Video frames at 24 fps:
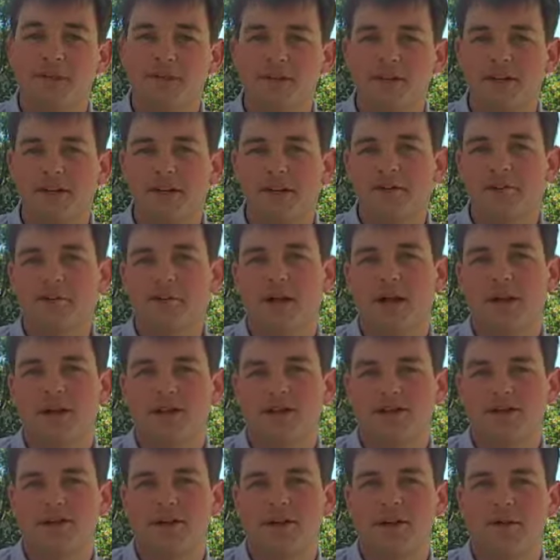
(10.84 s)
President of
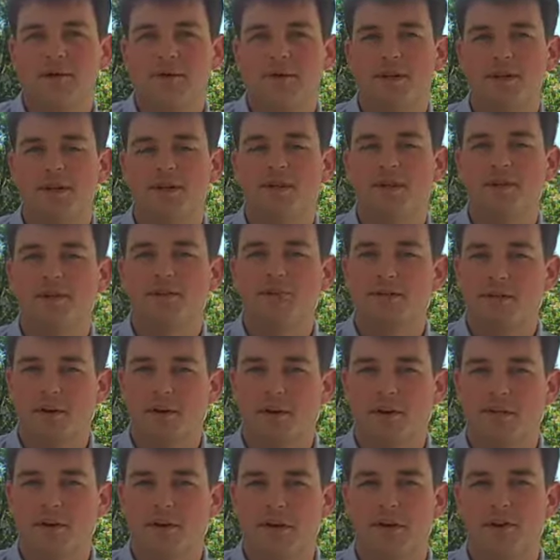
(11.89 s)
Product Development here at
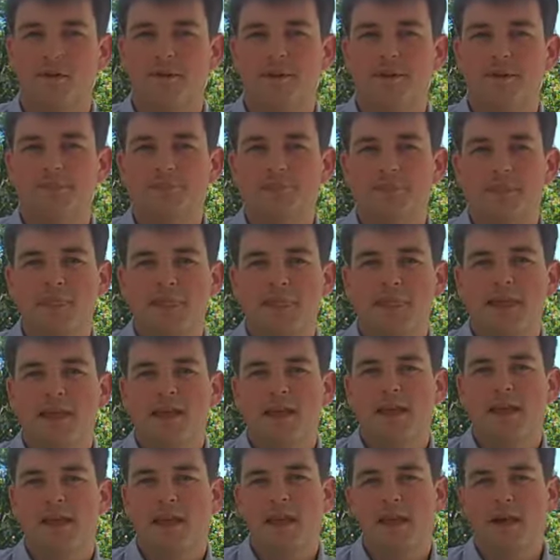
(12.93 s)
Sweb Development.
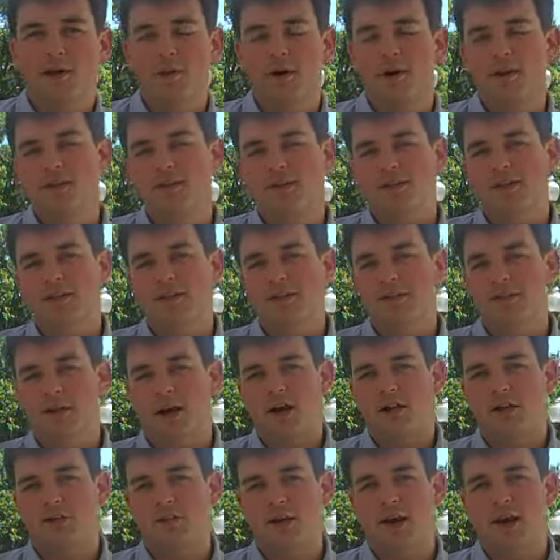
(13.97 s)
And I wanted to
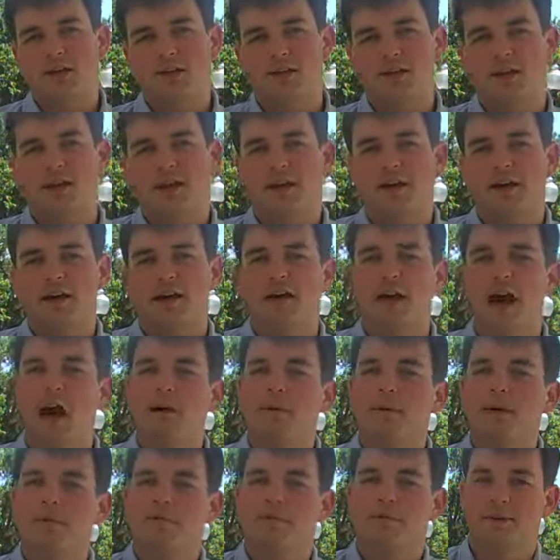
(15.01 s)
talk about a
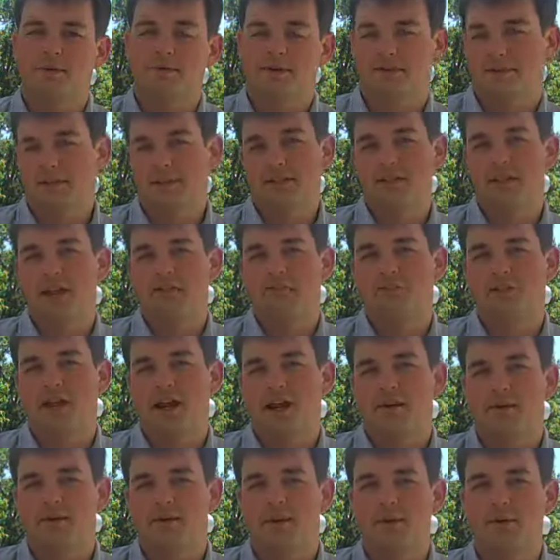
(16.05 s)
common
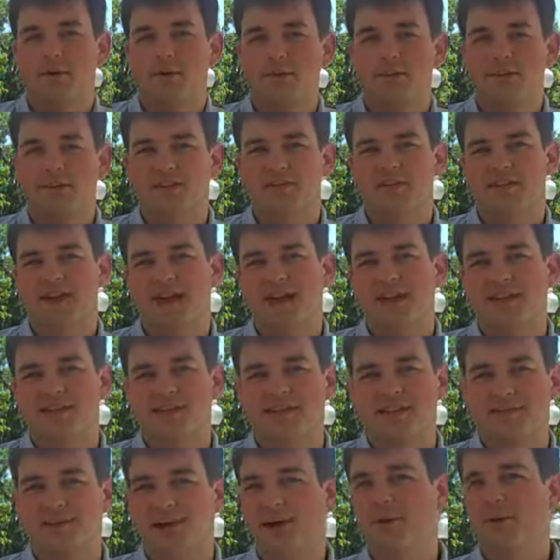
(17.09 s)
misconception out there, which is that
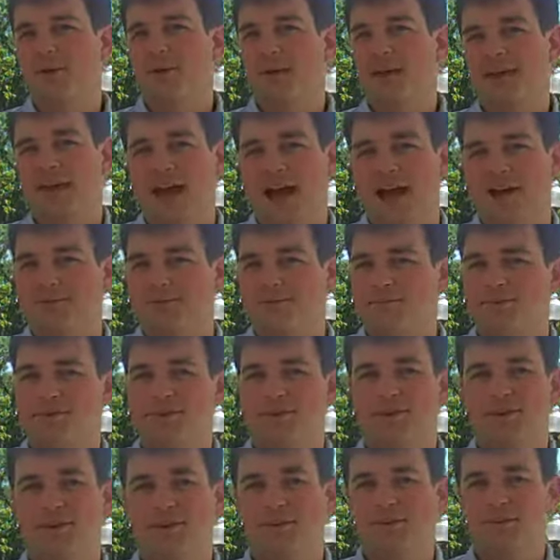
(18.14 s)
developing an app
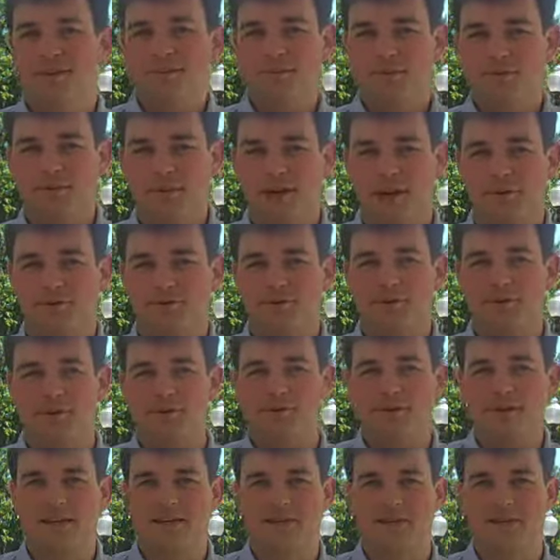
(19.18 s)
for a single
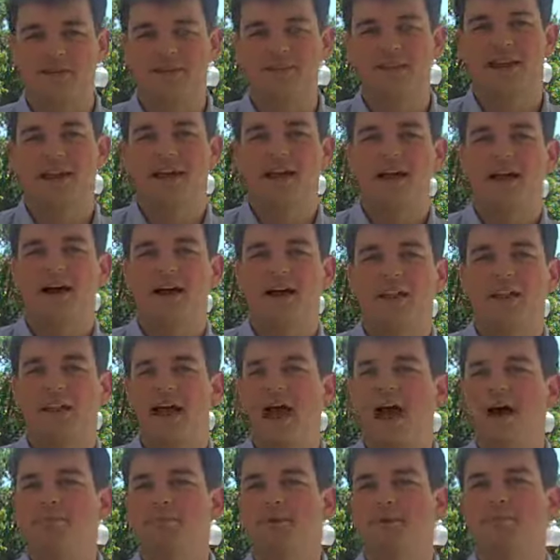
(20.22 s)
platform means
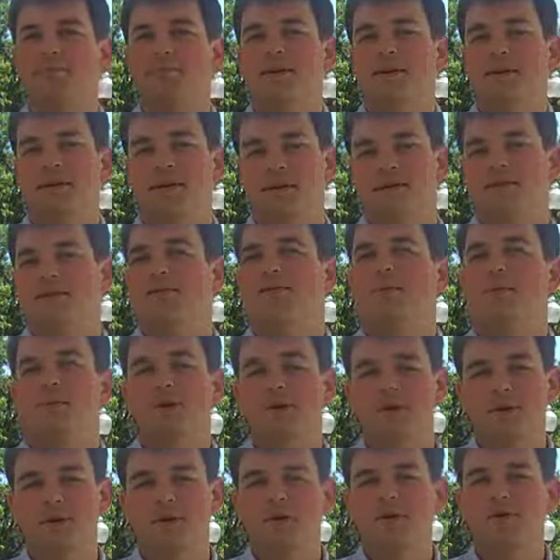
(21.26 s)
the app can be
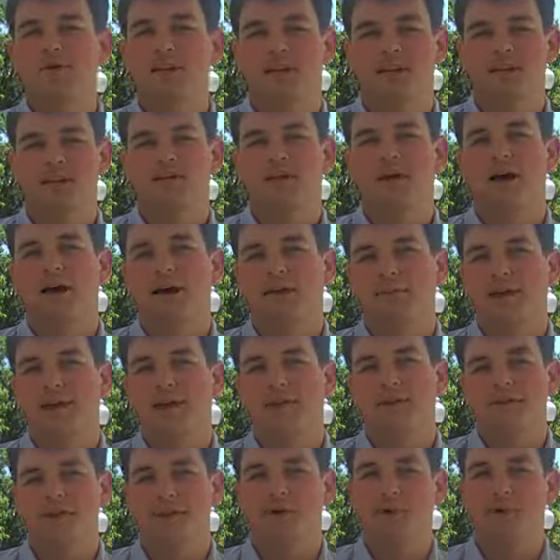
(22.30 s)
used and
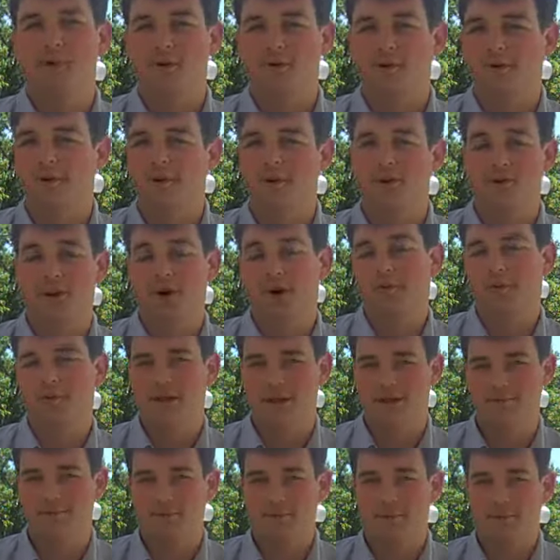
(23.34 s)
made available across all
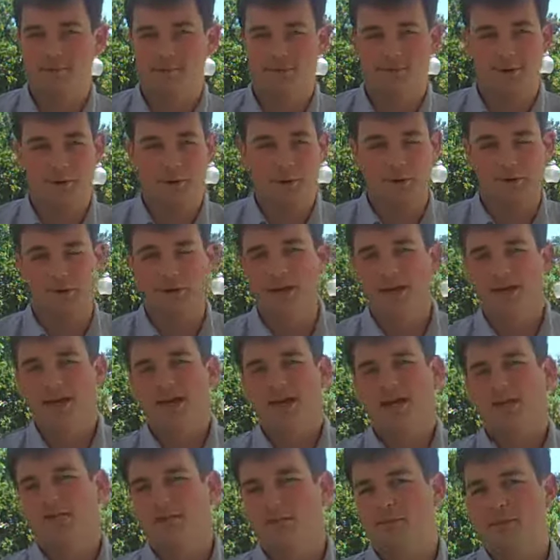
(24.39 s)
platforms. So
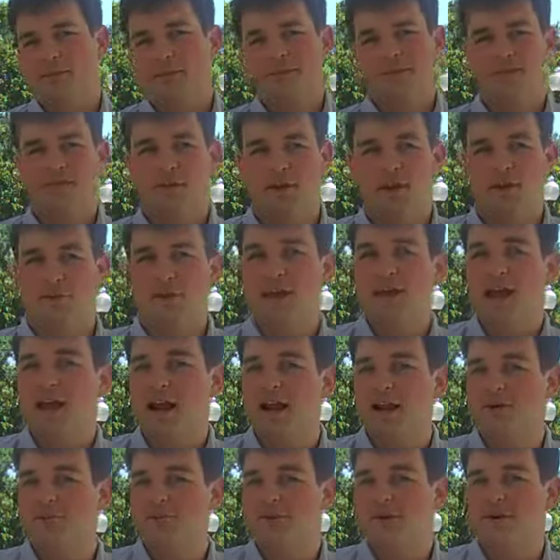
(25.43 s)
if someone's developing an
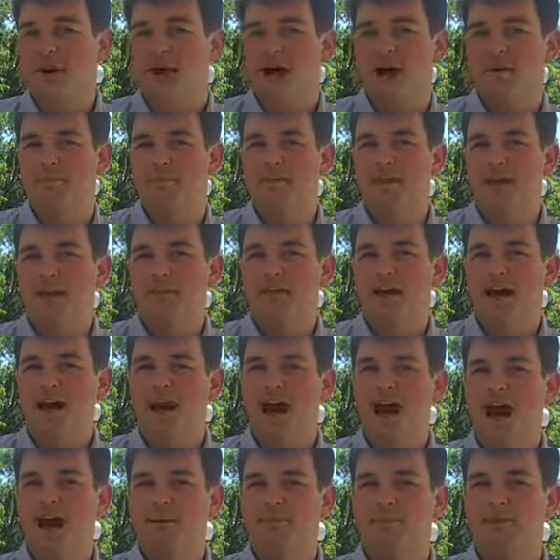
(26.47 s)
iPhone app,
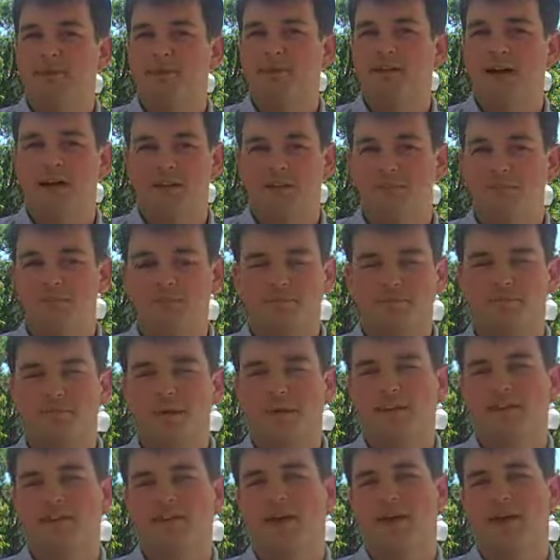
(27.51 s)
that app could then
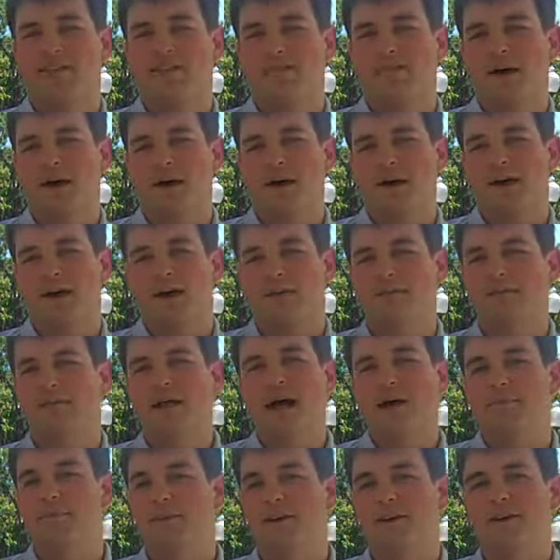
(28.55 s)
be accessed by a
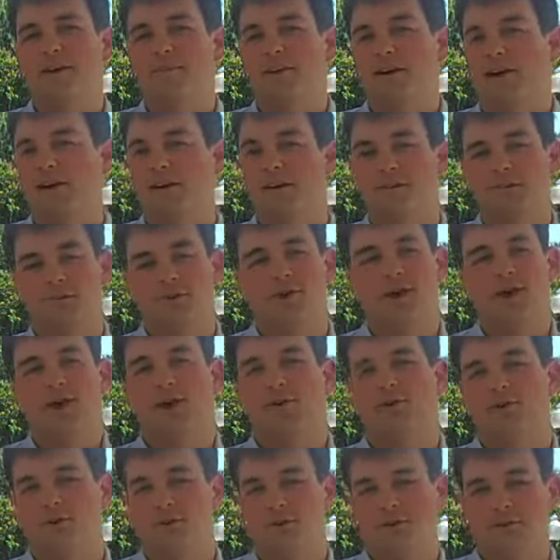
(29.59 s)
Blackberry device or an
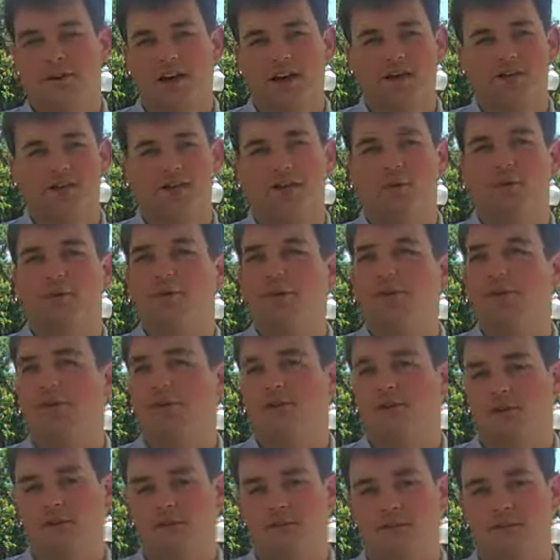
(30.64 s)
Android device or a
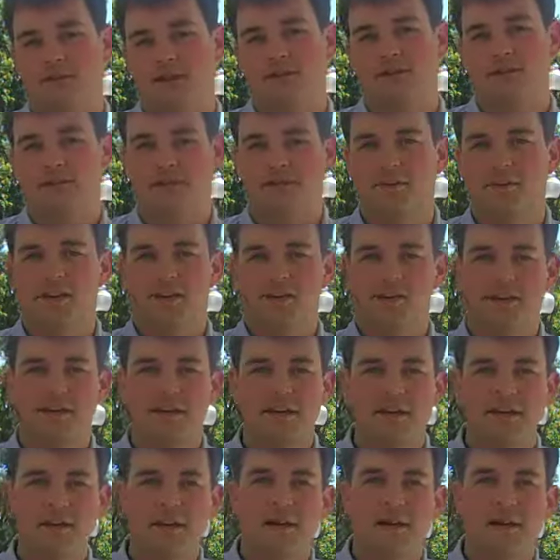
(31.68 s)
Windows Phone 7 device.